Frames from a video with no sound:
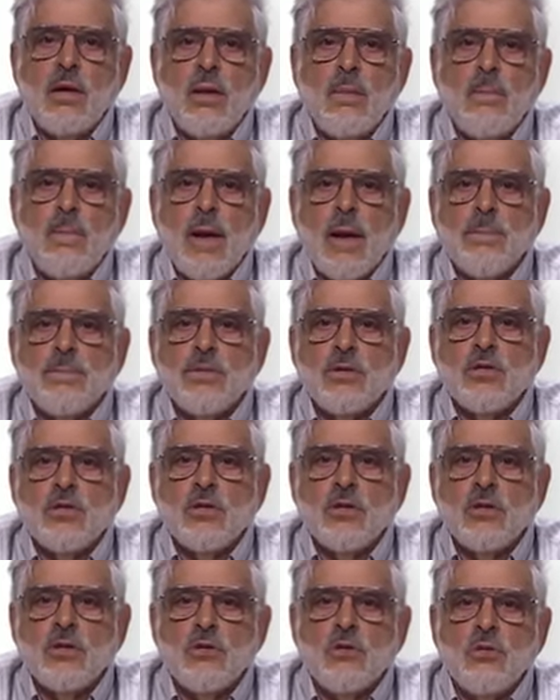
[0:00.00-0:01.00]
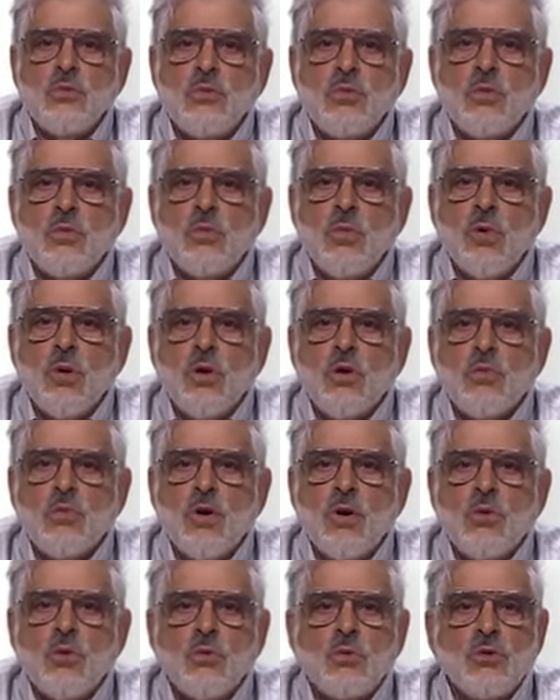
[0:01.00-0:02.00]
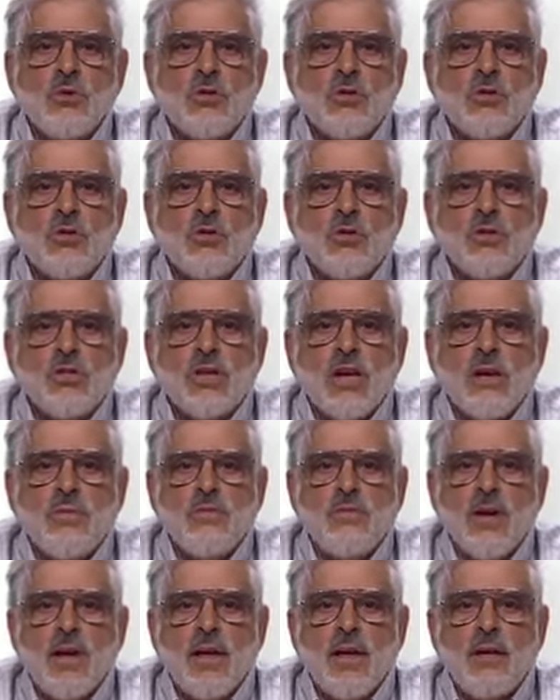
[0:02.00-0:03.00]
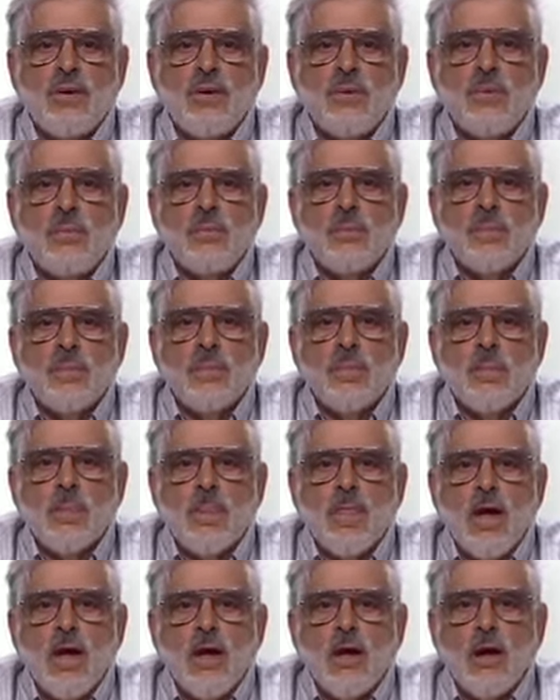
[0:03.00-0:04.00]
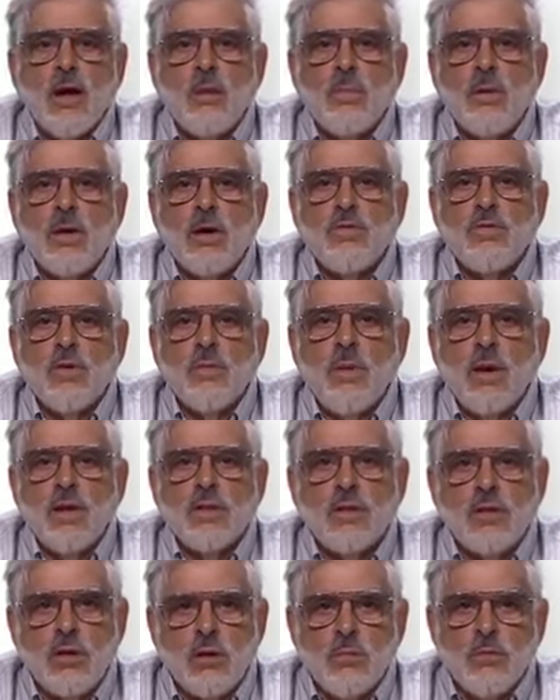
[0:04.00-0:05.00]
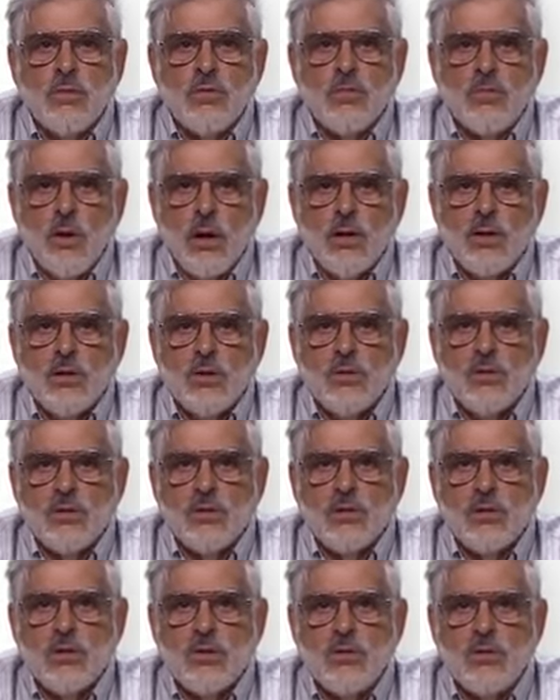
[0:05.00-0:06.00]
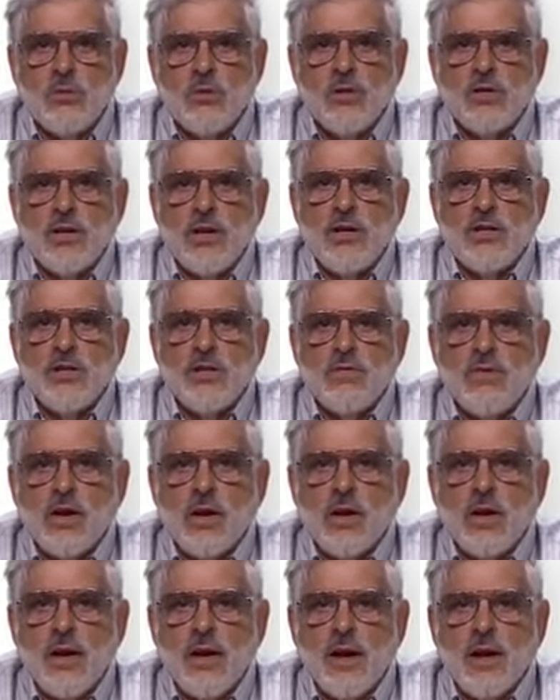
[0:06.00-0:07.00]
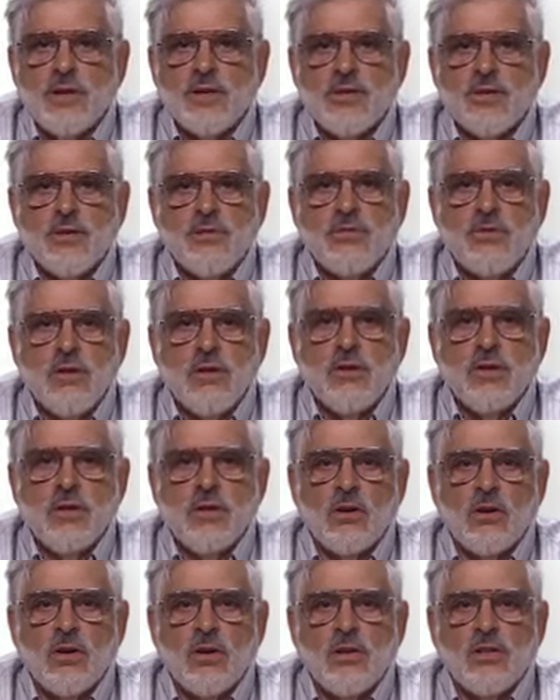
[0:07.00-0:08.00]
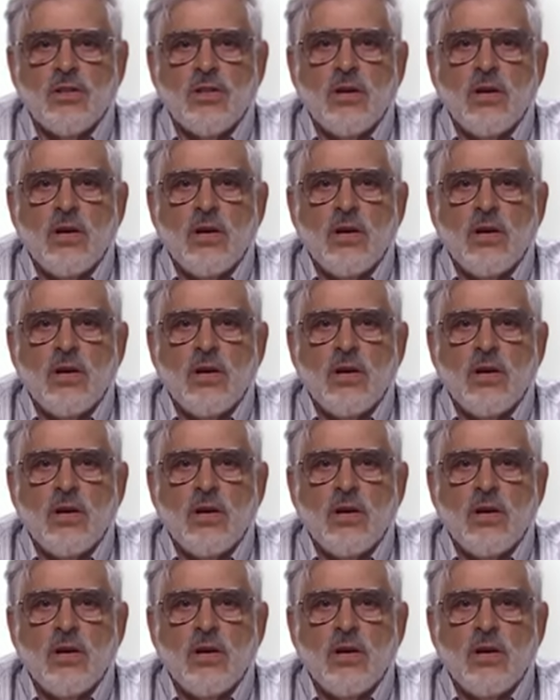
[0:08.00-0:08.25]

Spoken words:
maps 2 or more rows to the same value. But if we make the number of buckets into which h of I hashes very large,